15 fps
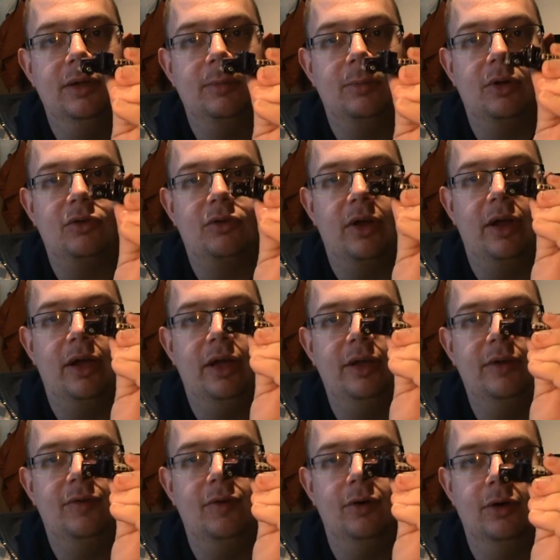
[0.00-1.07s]
because
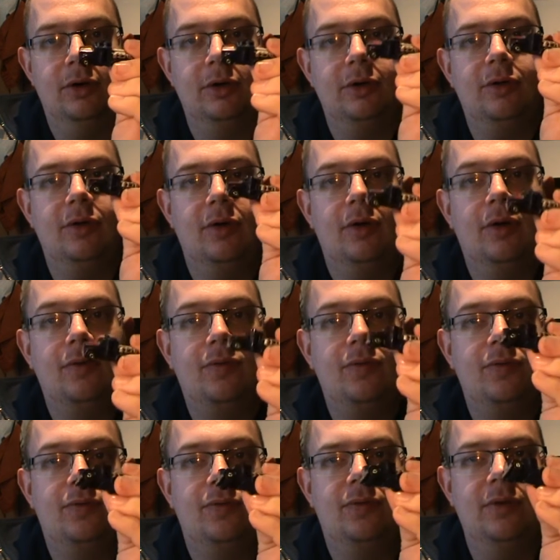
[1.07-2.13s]
I've heard
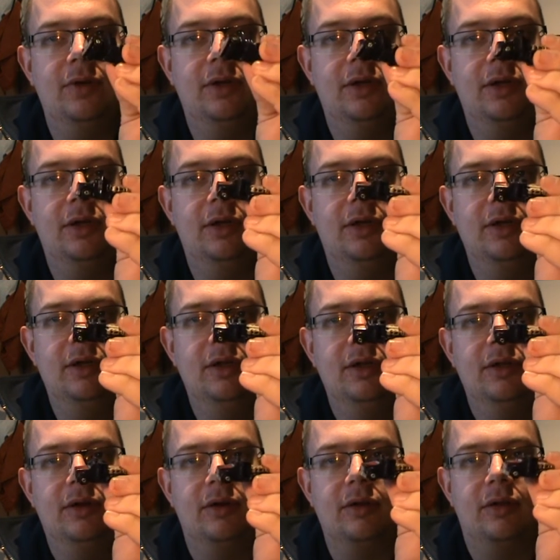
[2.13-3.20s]
of, or
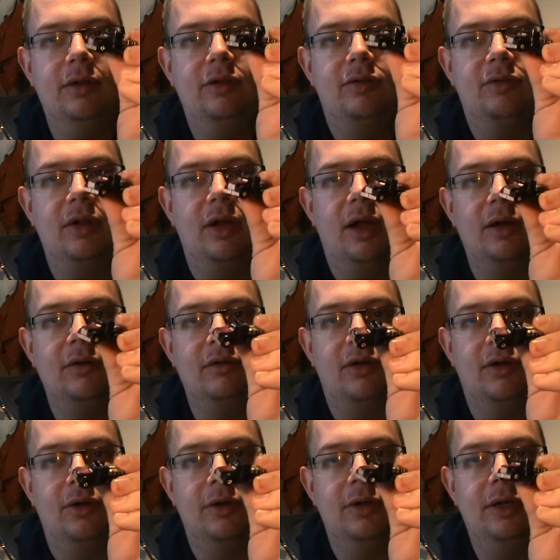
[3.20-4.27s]
at least I
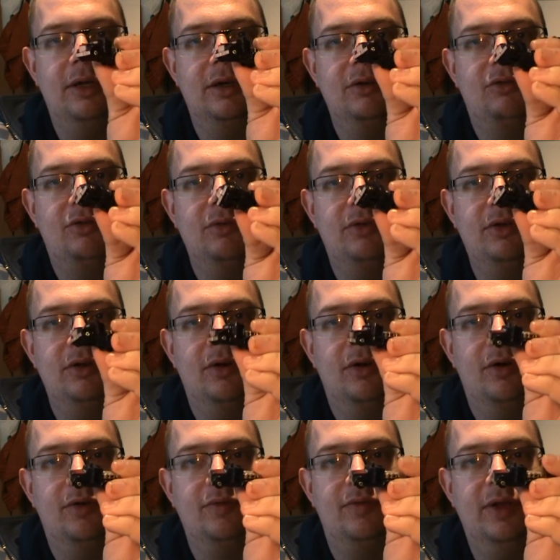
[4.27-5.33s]
recall hearing something
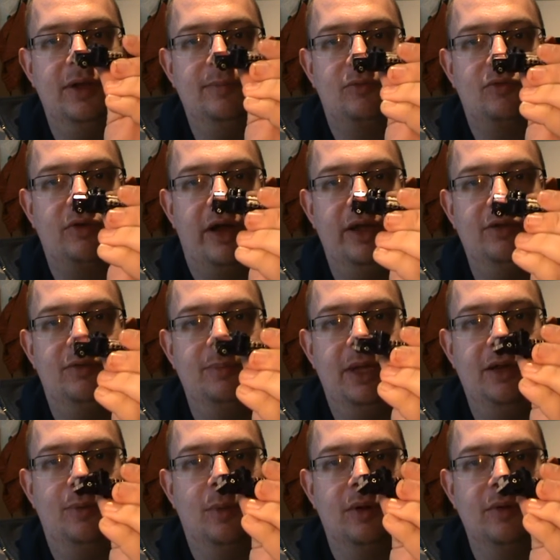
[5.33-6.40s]
of them trying to
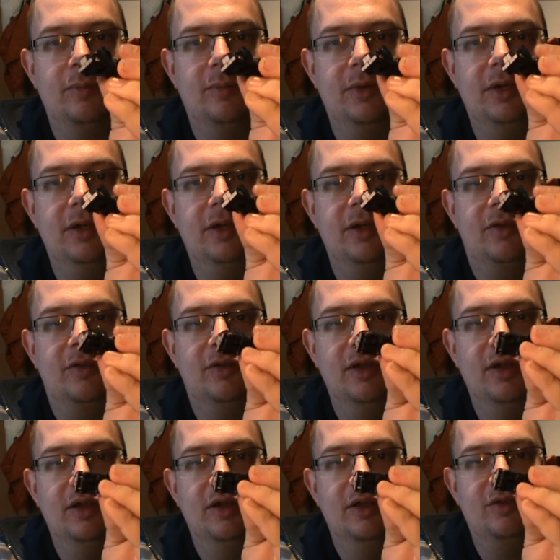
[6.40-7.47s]
make one with
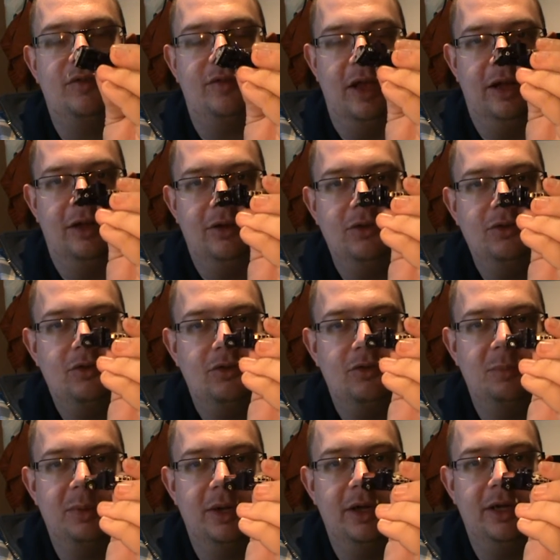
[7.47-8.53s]

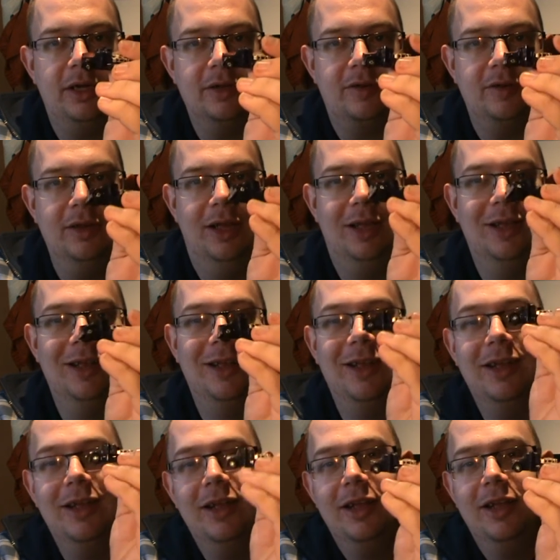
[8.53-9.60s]
cells, but
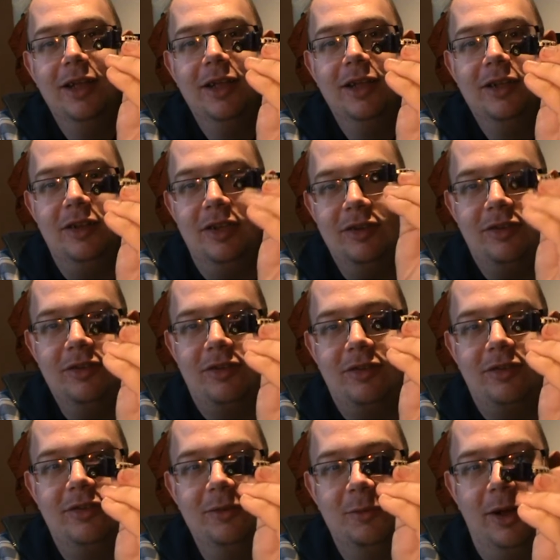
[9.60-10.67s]
this
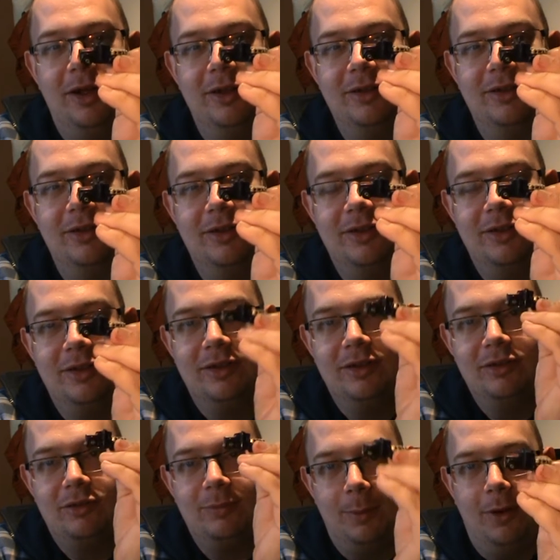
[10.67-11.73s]
is the one
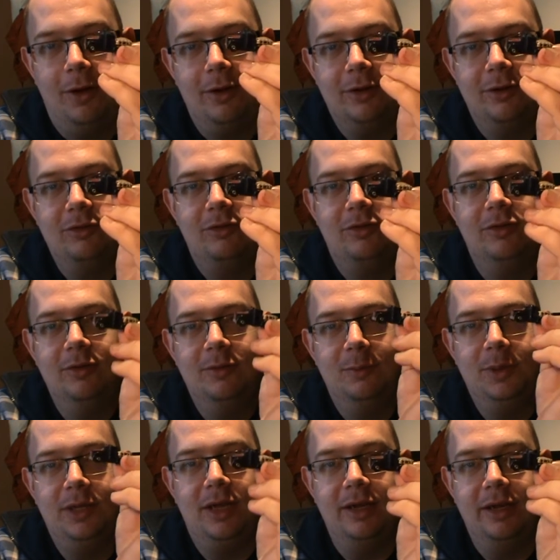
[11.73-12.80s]
smallest
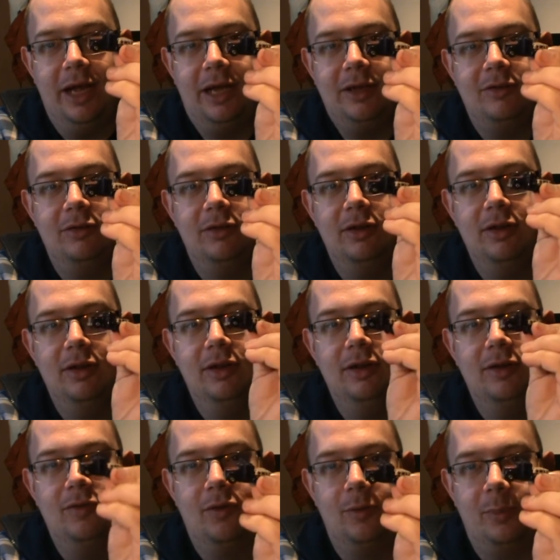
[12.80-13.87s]
we can get
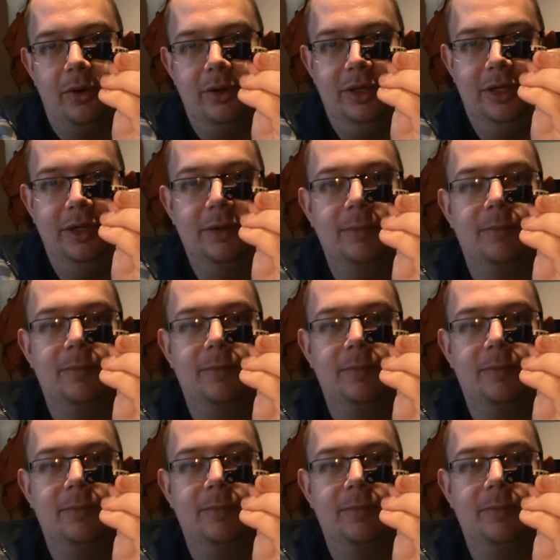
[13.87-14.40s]
for money.